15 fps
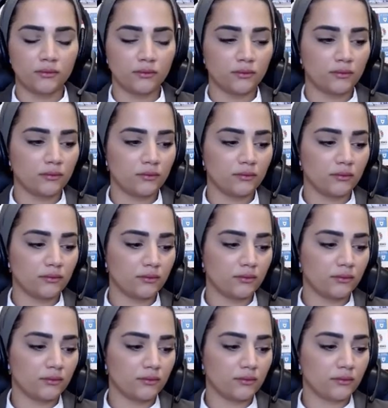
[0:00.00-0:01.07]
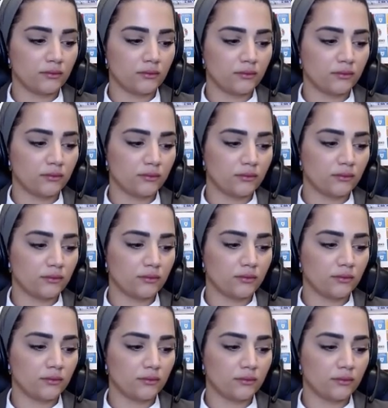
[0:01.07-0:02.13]

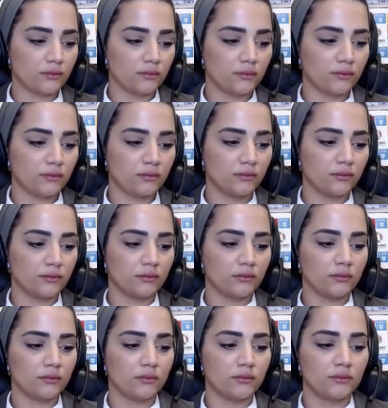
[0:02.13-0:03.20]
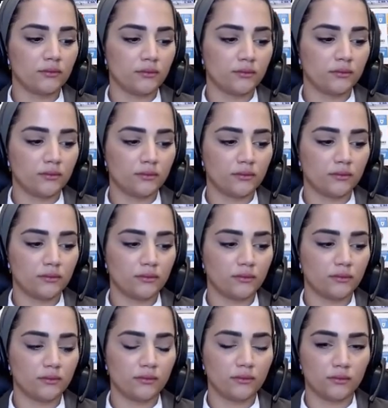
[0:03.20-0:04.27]

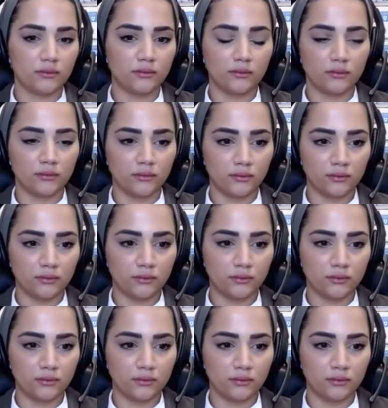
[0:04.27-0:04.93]
[no speech]